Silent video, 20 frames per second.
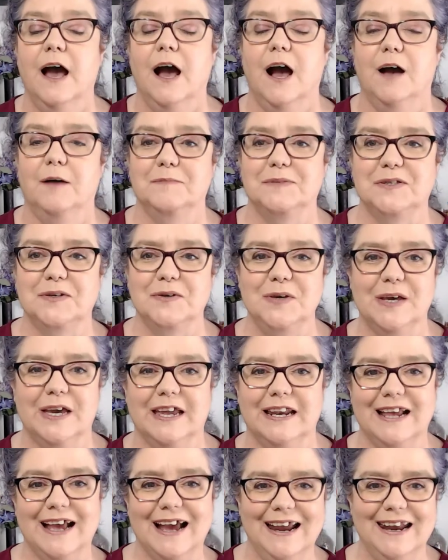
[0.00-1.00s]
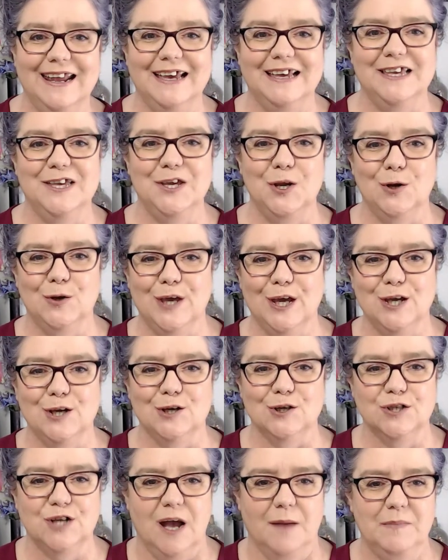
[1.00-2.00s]
Um, so you can kind of, you know, get
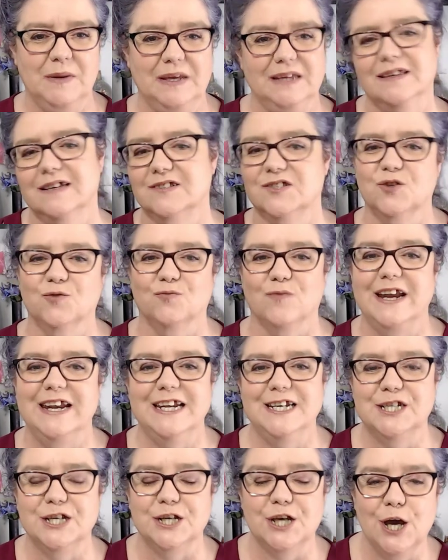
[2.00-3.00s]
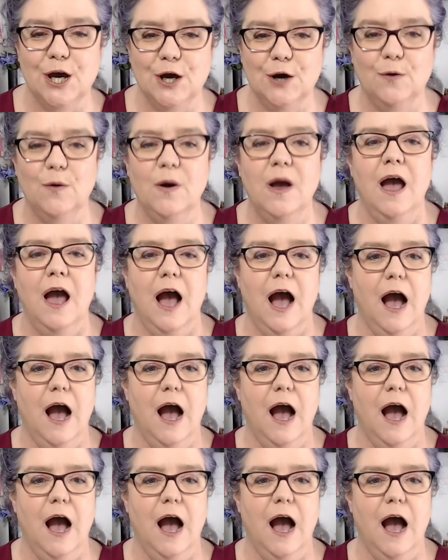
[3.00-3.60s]
your shopping list ready to go.